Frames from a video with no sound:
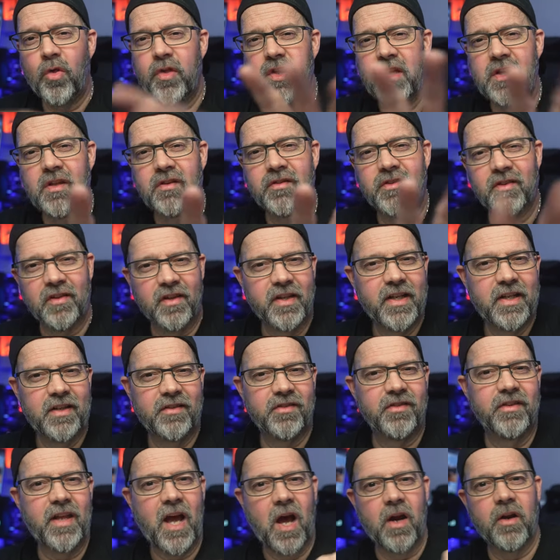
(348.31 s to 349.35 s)
these
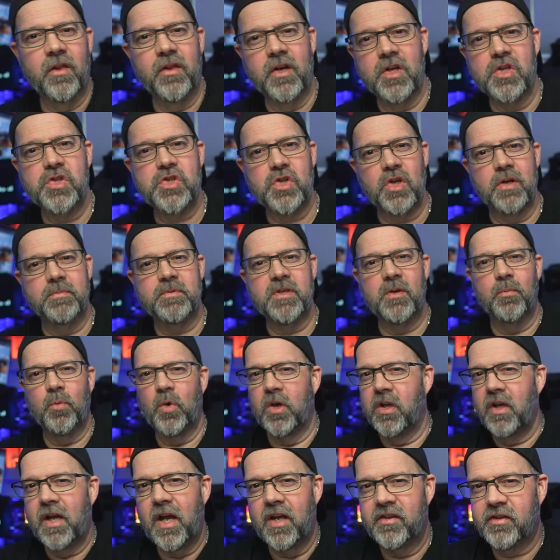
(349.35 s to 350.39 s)
links down in the description
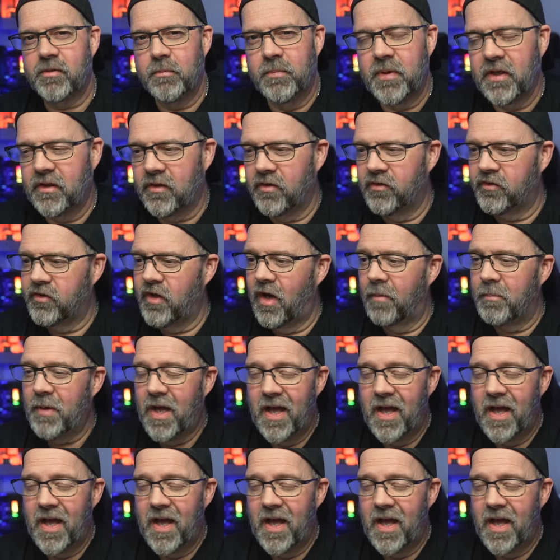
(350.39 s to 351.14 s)
where you guys can pick this up.